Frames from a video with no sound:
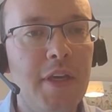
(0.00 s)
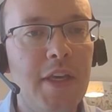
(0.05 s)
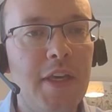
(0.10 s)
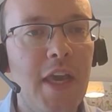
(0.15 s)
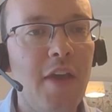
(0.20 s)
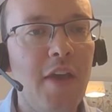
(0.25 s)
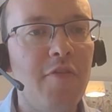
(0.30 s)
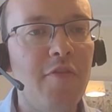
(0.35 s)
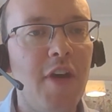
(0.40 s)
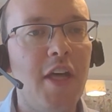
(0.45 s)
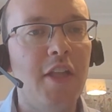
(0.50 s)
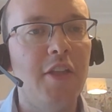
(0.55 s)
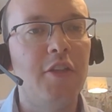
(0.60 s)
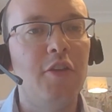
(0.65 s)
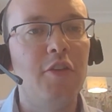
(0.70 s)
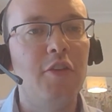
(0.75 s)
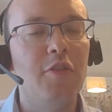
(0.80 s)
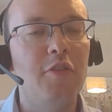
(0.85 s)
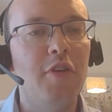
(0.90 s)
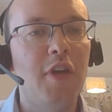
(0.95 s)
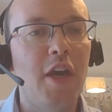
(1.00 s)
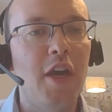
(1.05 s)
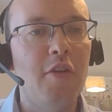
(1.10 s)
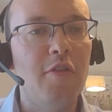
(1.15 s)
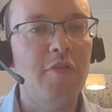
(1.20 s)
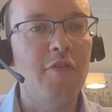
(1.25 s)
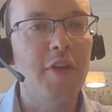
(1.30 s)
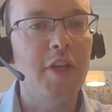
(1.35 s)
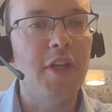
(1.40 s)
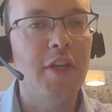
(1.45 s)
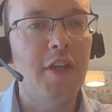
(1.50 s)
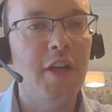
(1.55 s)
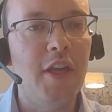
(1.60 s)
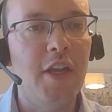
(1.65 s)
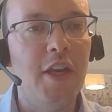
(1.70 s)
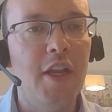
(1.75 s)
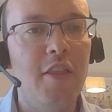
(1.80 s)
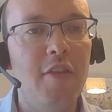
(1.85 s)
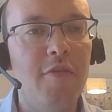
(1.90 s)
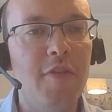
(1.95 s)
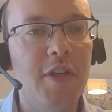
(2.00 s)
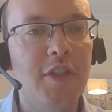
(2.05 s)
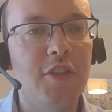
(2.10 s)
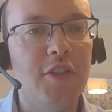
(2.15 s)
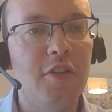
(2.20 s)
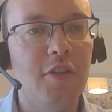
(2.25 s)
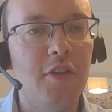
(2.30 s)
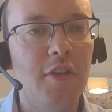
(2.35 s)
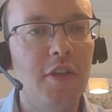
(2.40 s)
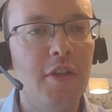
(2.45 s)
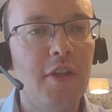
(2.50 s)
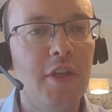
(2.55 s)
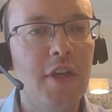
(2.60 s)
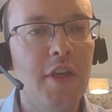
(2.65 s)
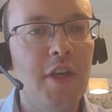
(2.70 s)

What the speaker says: get value out of an individual